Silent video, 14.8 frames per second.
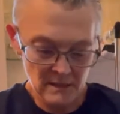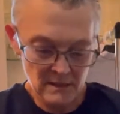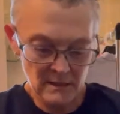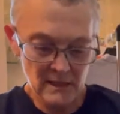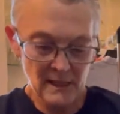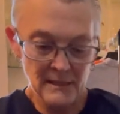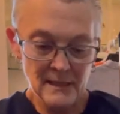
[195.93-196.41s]

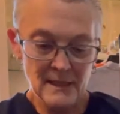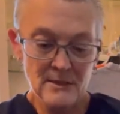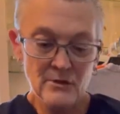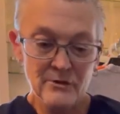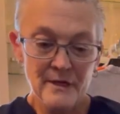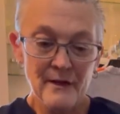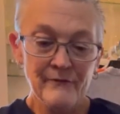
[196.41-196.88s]
Okay, these
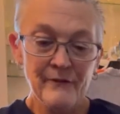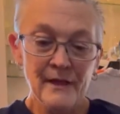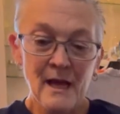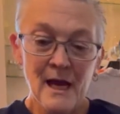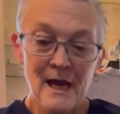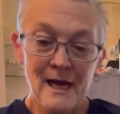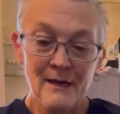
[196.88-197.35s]
are definitely
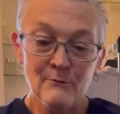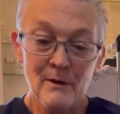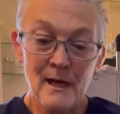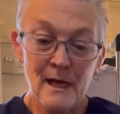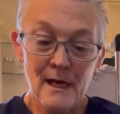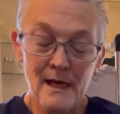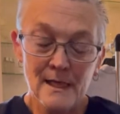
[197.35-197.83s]
high
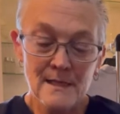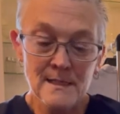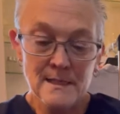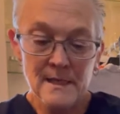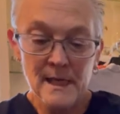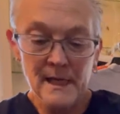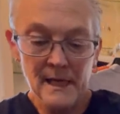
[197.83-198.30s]
rise,
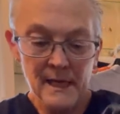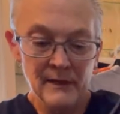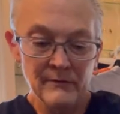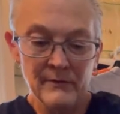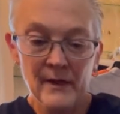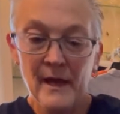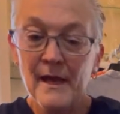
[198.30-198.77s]

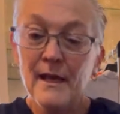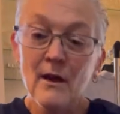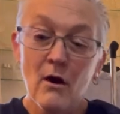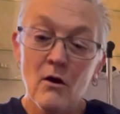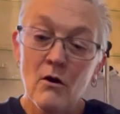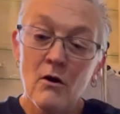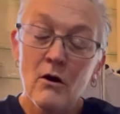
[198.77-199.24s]
and they
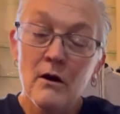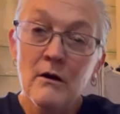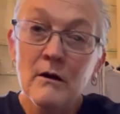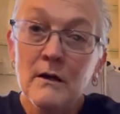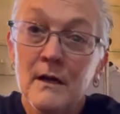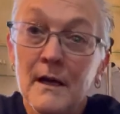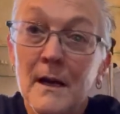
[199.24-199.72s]
are
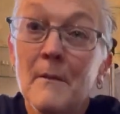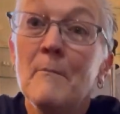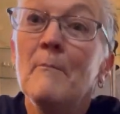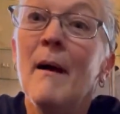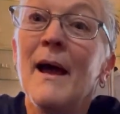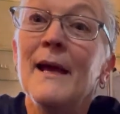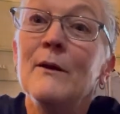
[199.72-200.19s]

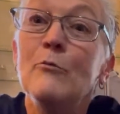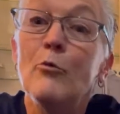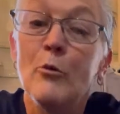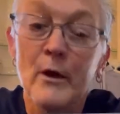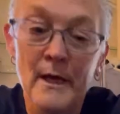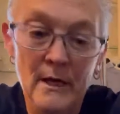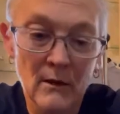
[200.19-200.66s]

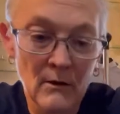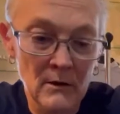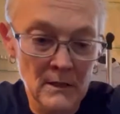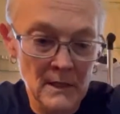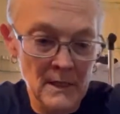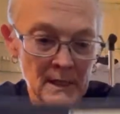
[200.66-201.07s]
Madewell.